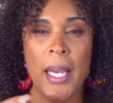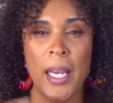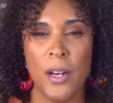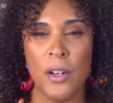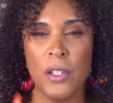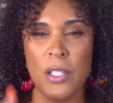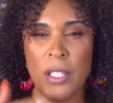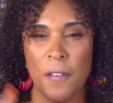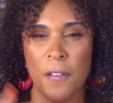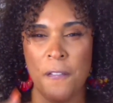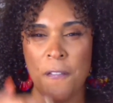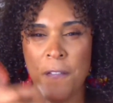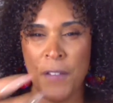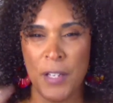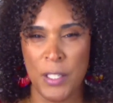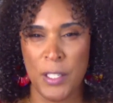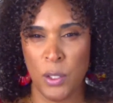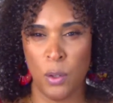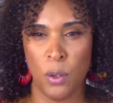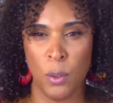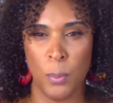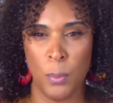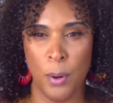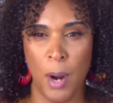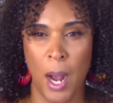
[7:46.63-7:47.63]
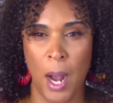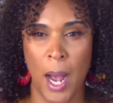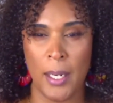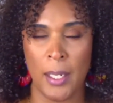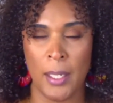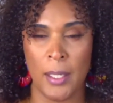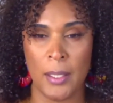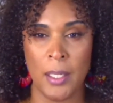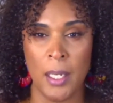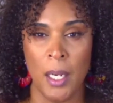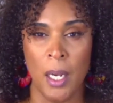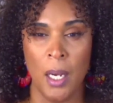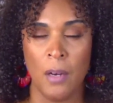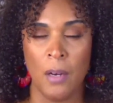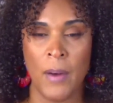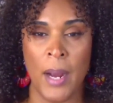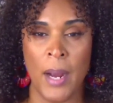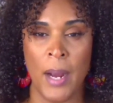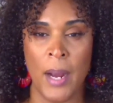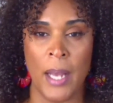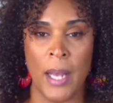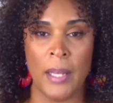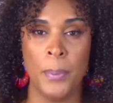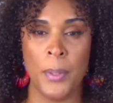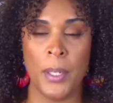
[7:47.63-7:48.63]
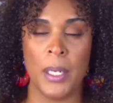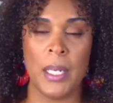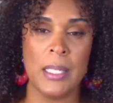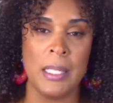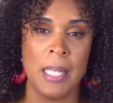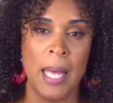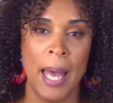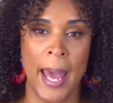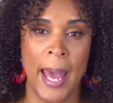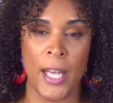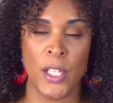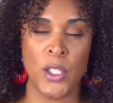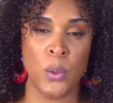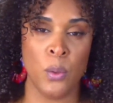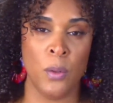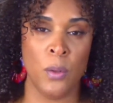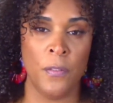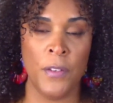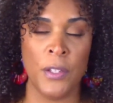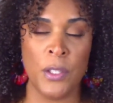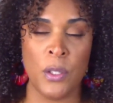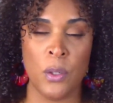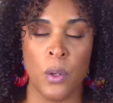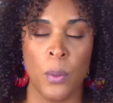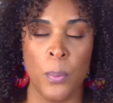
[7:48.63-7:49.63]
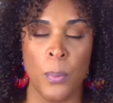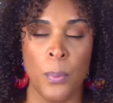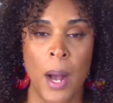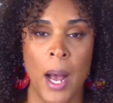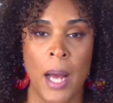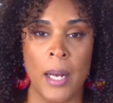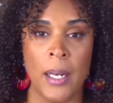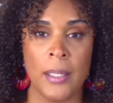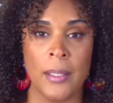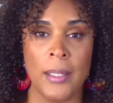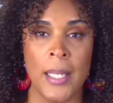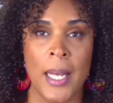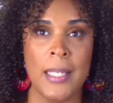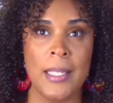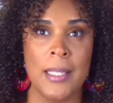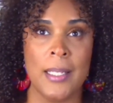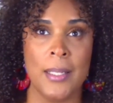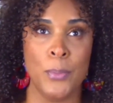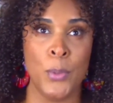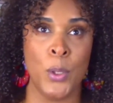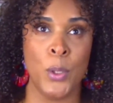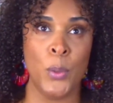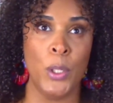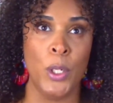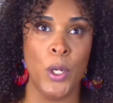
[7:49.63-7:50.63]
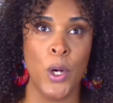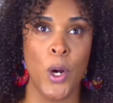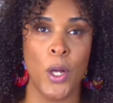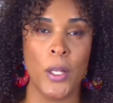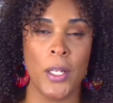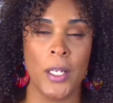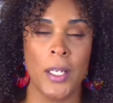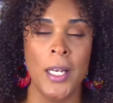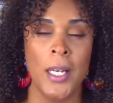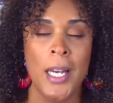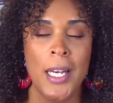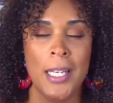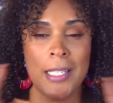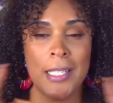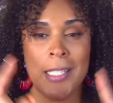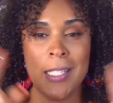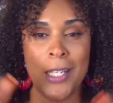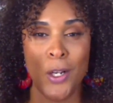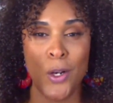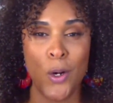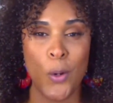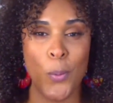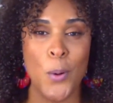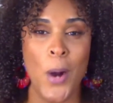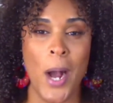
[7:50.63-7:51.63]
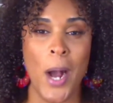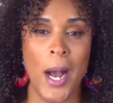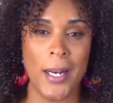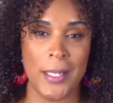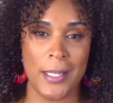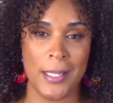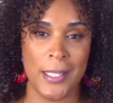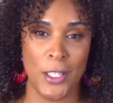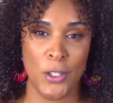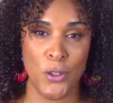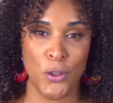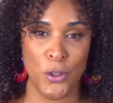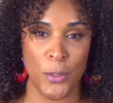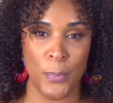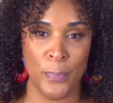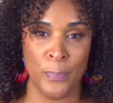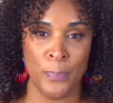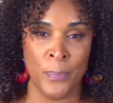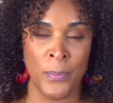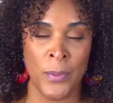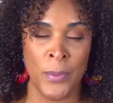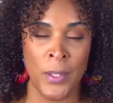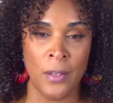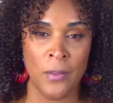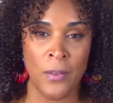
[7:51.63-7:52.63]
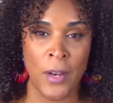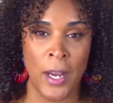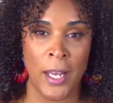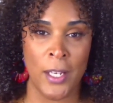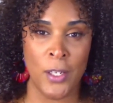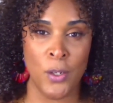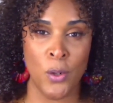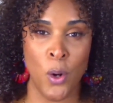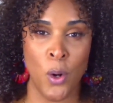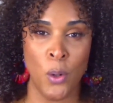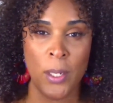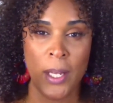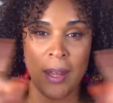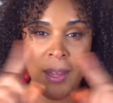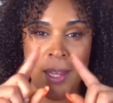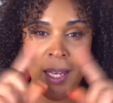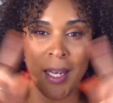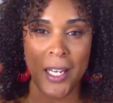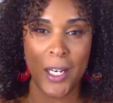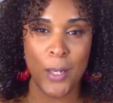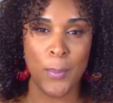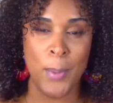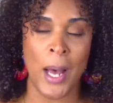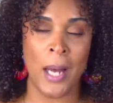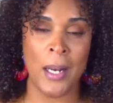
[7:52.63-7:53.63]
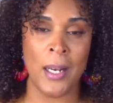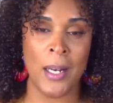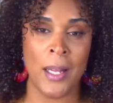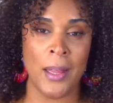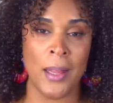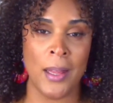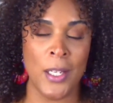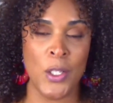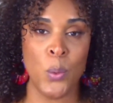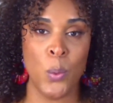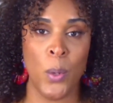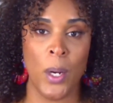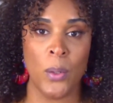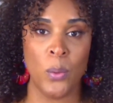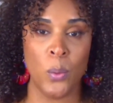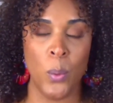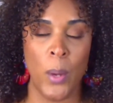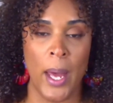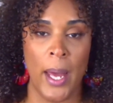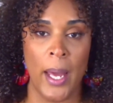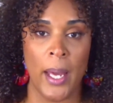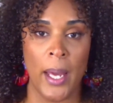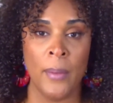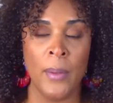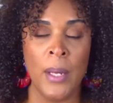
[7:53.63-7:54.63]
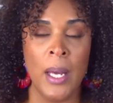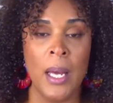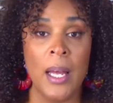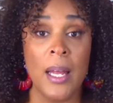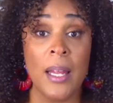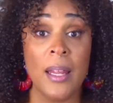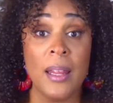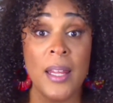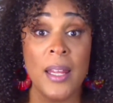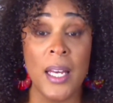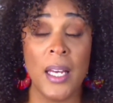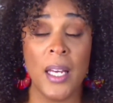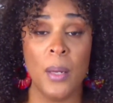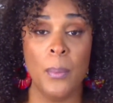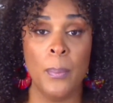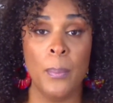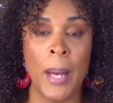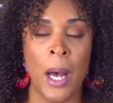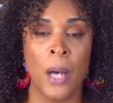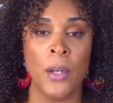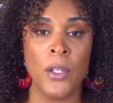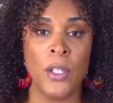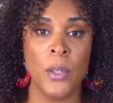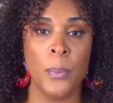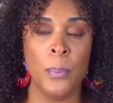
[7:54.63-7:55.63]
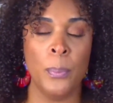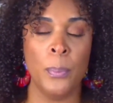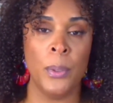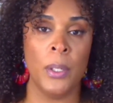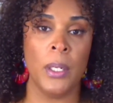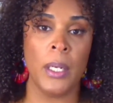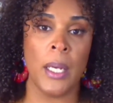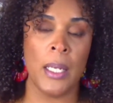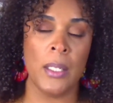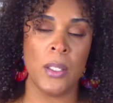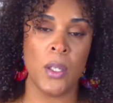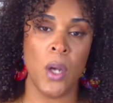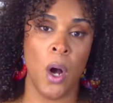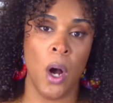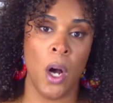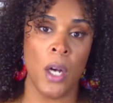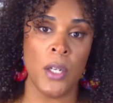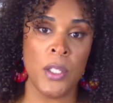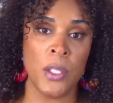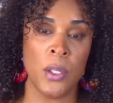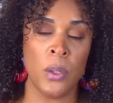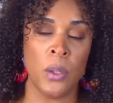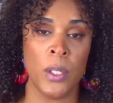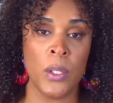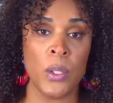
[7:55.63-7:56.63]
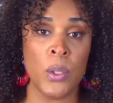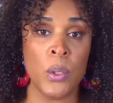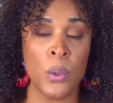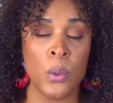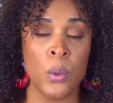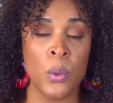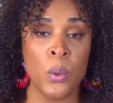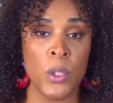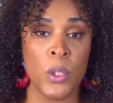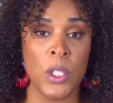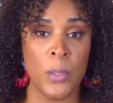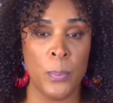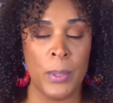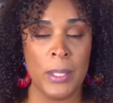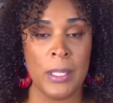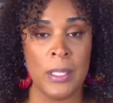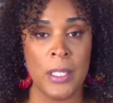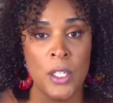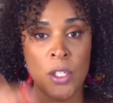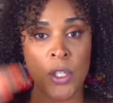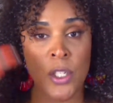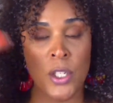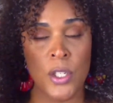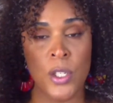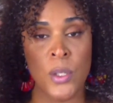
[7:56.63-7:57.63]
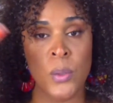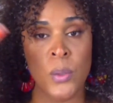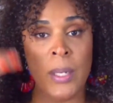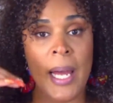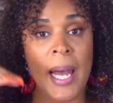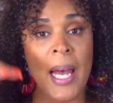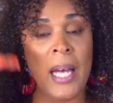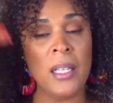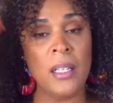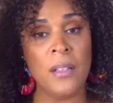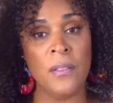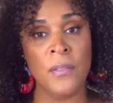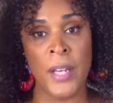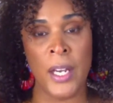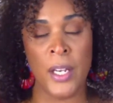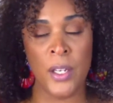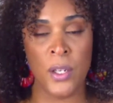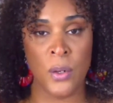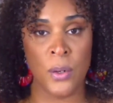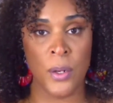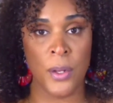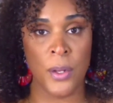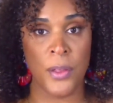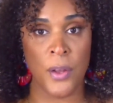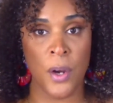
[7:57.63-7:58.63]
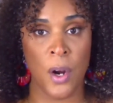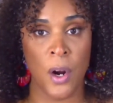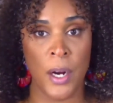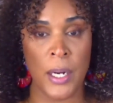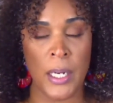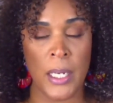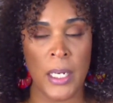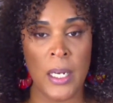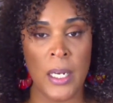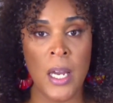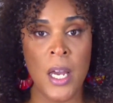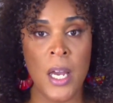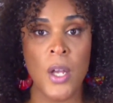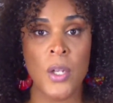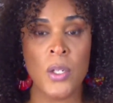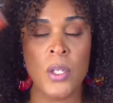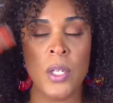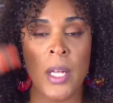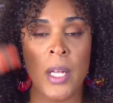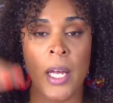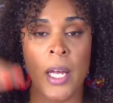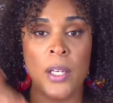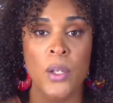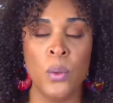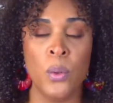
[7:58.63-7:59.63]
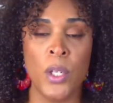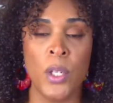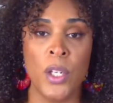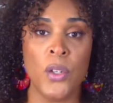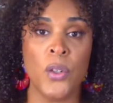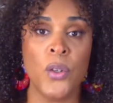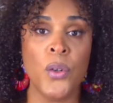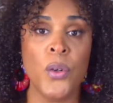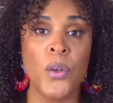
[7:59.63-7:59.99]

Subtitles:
here's a physical product, right? The book is the actual physical product. That's what we call the single product syndrome, right? You're only thinking about it this one way. Think about your book as also a tool to position you and elevate your authority so that you can